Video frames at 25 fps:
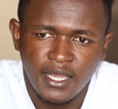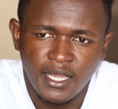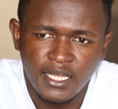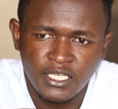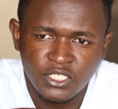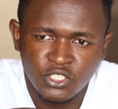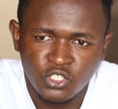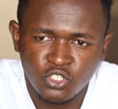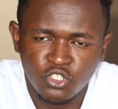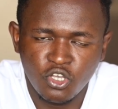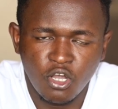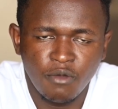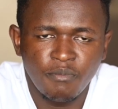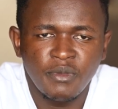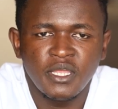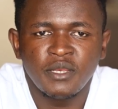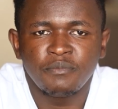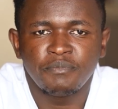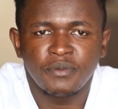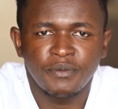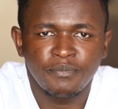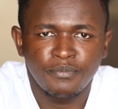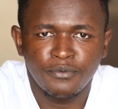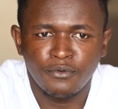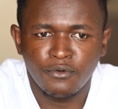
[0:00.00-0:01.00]
so many
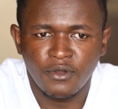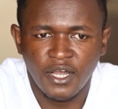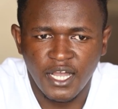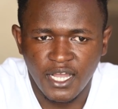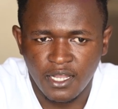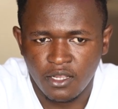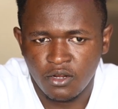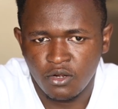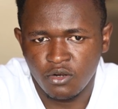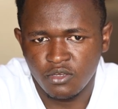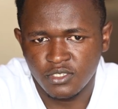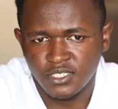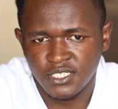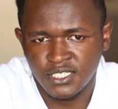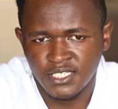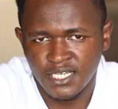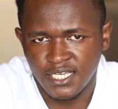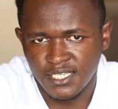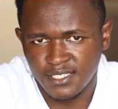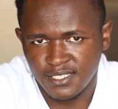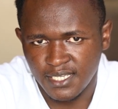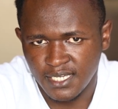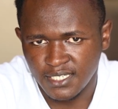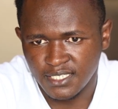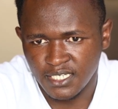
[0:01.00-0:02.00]
people are close in a
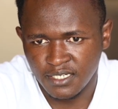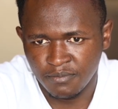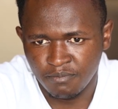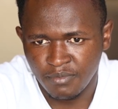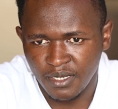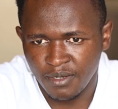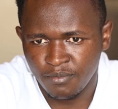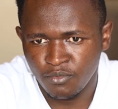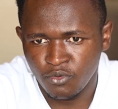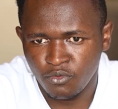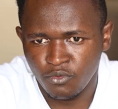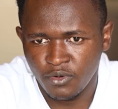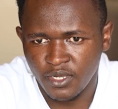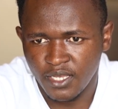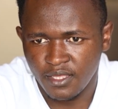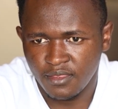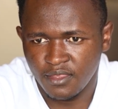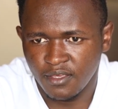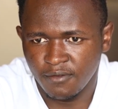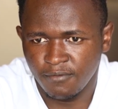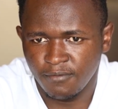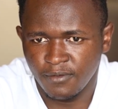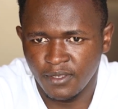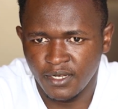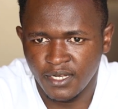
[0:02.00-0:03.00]
certain bubble where
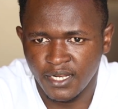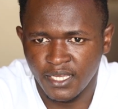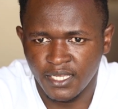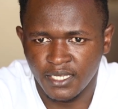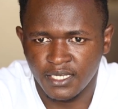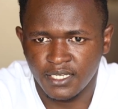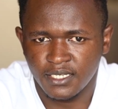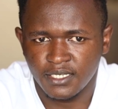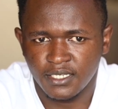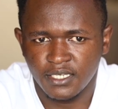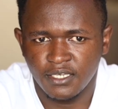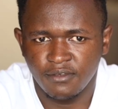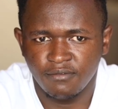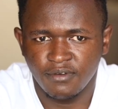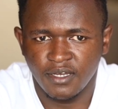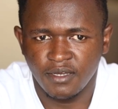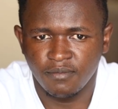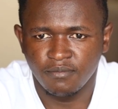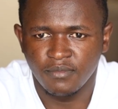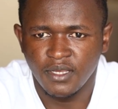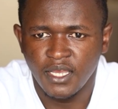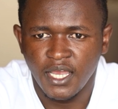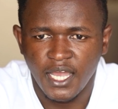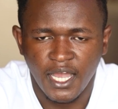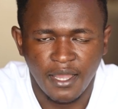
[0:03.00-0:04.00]
they feel like, if
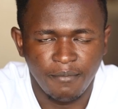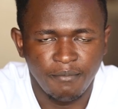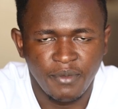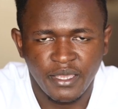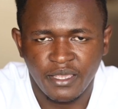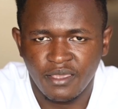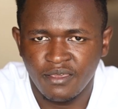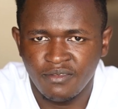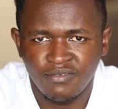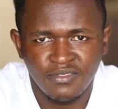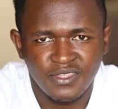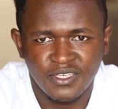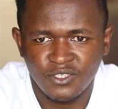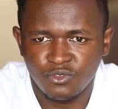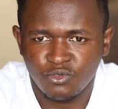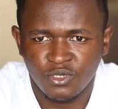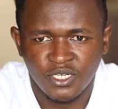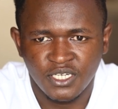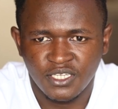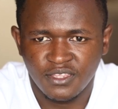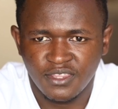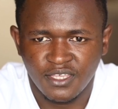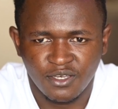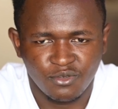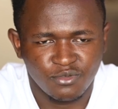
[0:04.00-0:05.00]
I'm making this
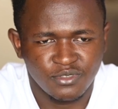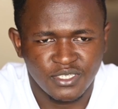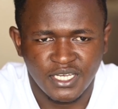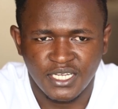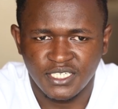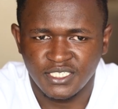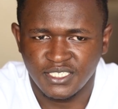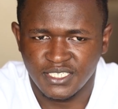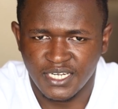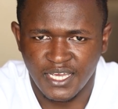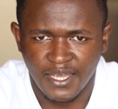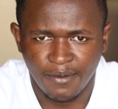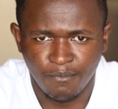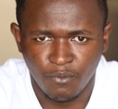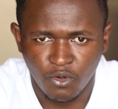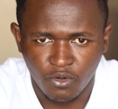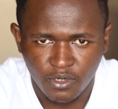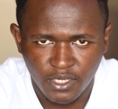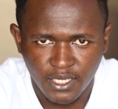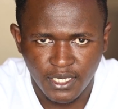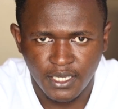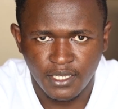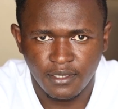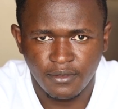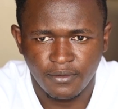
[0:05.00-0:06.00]
20,000, I'm
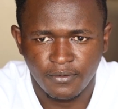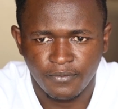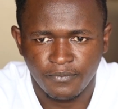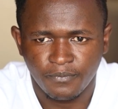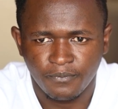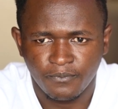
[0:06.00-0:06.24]
okay.